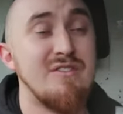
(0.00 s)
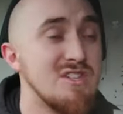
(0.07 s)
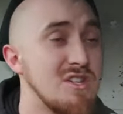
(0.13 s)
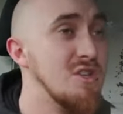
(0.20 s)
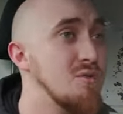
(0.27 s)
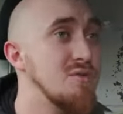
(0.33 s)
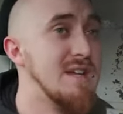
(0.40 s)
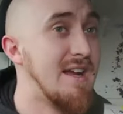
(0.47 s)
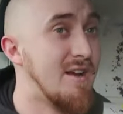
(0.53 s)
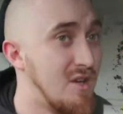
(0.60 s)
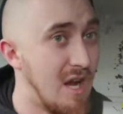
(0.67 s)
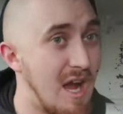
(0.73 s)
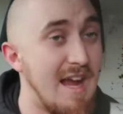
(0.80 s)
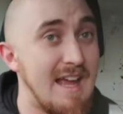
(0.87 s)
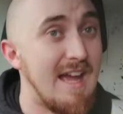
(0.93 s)
If it's a new deck,
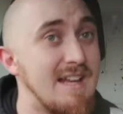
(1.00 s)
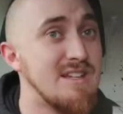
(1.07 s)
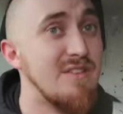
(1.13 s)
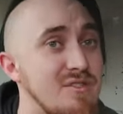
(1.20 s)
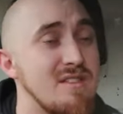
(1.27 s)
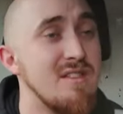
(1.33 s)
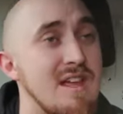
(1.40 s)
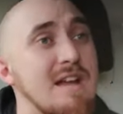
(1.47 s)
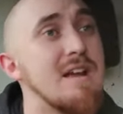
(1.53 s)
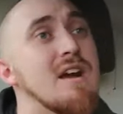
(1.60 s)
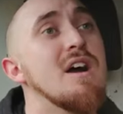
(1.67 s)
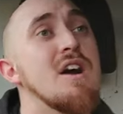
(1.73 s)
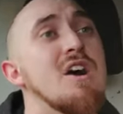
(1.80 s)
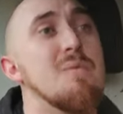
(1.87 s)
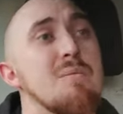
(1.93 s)
again, different thing,
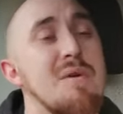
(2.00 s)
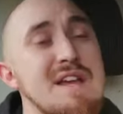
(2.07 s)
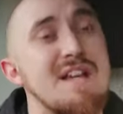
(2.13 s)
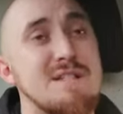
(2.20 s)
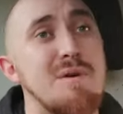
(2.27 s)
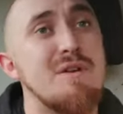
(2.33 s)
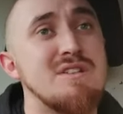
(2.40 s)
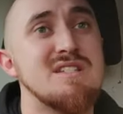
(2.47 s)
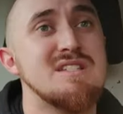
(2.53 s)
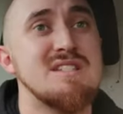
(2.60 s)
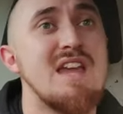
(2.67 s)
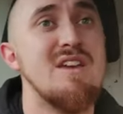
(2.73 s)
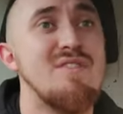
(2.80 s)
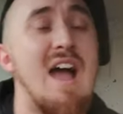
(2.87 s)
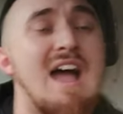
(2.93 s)
but the experiences
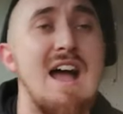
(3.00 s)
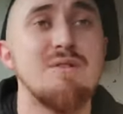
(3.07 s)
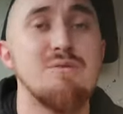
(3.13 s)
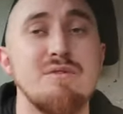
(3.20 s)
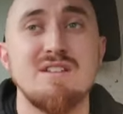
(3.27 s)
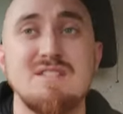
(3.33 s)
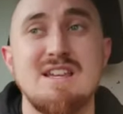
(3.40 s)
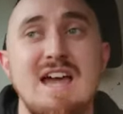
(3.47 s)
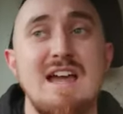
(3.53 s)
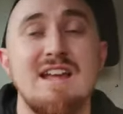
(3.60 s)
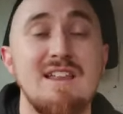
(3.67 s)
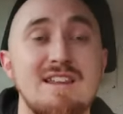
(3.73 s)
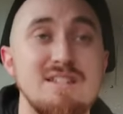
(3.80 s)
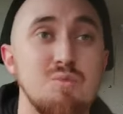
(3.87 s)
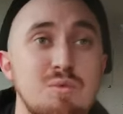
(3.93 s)
they've had with the
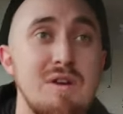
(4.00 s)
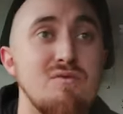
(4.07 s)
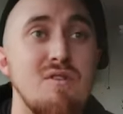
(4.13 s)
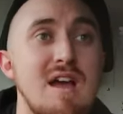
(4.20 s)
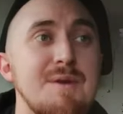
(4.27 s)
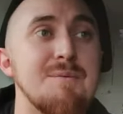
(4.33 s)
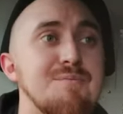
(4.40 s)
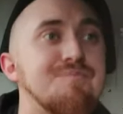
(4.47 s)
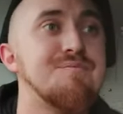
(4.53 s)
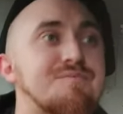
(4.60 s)
deck and its win rate